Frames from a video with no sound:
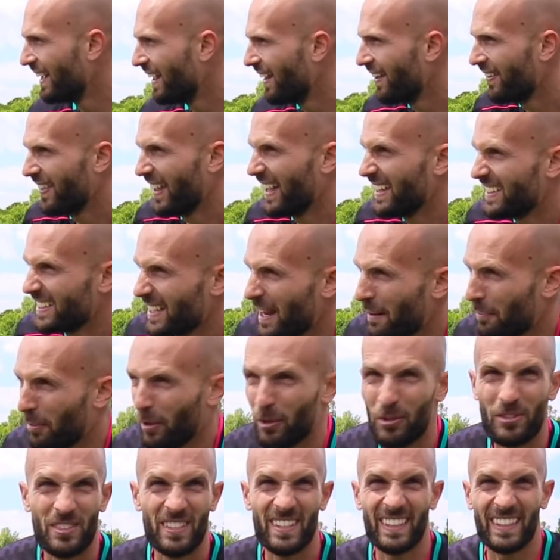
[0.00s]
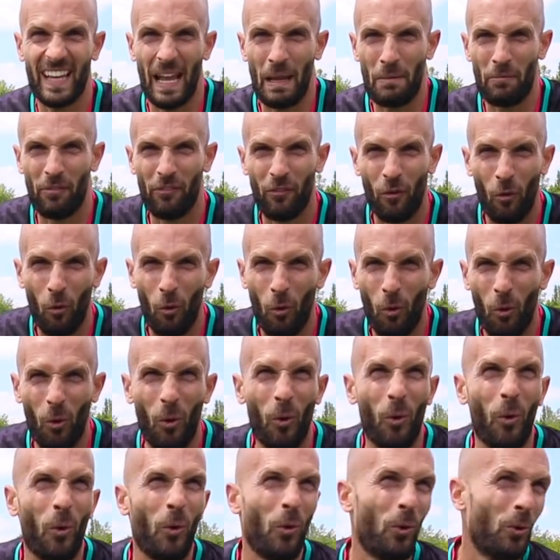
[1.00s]
They ended up losing the game
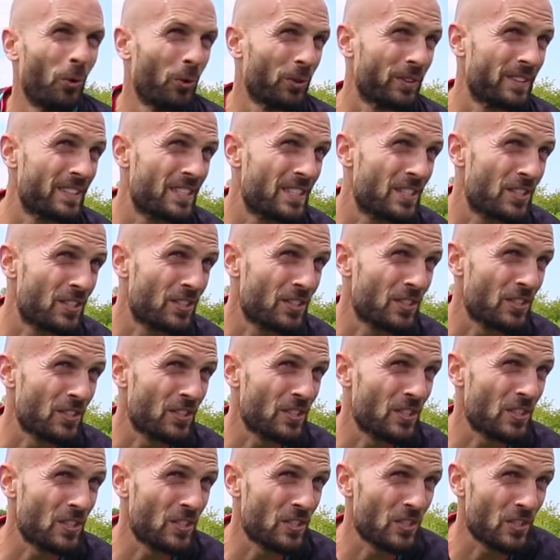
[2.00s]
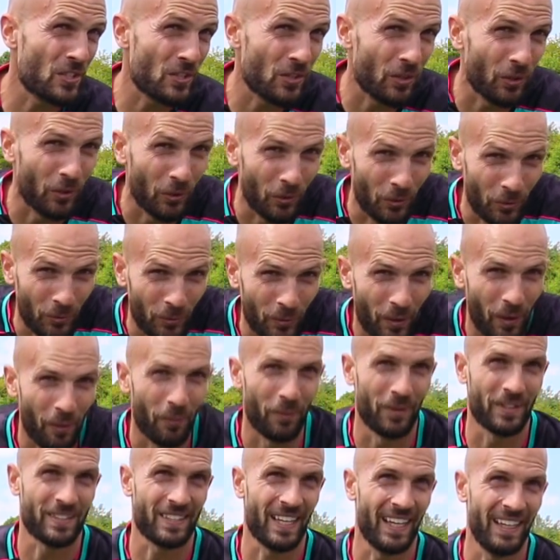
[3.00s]
4-2, I
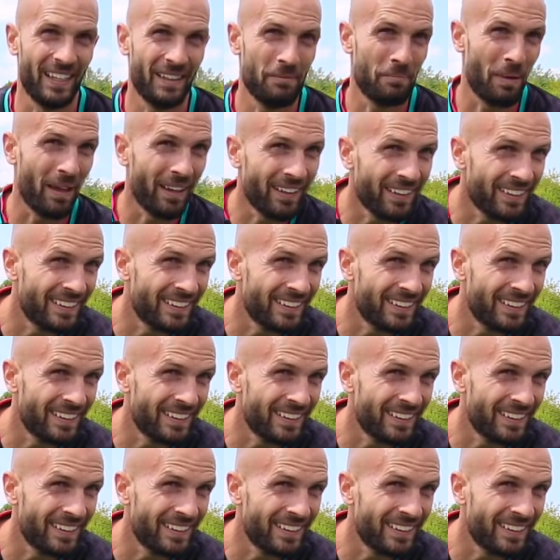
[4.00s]
want to say, Ben?